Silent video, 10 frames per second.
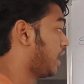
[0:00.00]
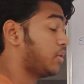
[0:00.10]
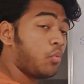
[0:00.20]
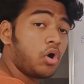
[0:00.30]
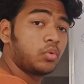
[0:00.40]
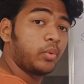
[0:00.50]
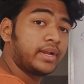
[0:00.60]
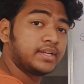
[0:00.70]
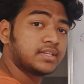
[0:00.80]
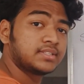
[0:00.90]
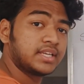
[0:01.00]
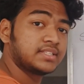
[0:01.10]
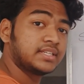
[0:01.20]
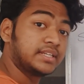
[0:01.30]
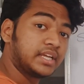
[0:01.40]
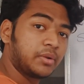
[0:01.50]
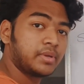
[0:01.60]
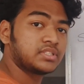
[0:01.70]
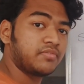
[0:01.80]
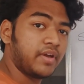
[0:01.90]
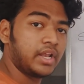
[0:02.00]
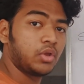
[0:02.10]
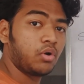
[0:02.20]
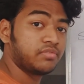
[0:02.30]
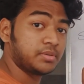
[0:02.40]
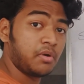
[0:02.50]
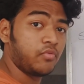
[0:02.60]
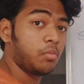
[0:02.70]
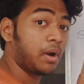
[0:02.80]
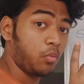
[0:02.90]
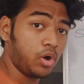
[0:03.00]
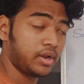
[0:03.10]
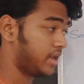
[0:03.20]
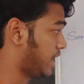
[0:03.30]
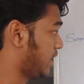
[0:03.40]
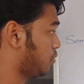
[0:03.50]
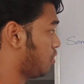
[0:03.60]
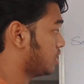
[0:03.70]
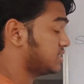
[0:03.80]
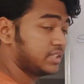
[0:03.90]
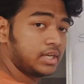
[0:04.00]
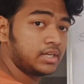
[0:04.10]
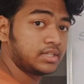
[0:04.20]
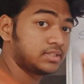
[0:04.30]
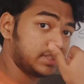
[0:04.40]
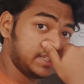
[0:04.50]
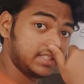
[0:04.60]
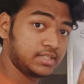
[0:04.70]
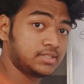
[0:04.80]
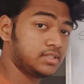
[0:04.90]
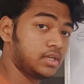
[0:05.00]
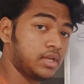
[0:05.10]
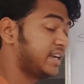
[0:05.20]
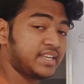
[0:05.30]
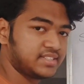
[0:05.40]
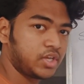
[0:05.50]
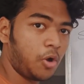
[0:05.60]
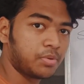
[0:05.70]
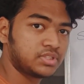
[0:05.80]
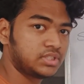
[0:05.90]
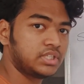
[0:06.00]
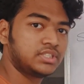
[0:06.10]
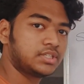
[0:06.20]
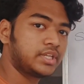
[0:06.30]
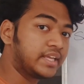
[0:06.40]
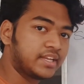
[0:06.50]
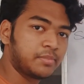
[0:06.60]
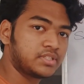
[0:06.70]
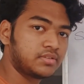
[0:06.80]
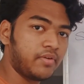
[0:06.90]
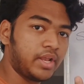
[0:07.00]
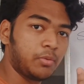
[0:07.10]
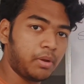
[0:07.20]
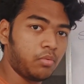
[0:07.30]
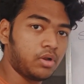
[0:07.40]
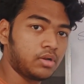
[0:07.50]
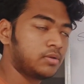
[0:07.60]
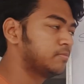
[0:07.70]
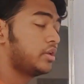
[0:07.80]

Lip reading: And what weight does is it decrements the value of semaphore by 1. And what signal does, it does the opposite. It just increments the value by 1.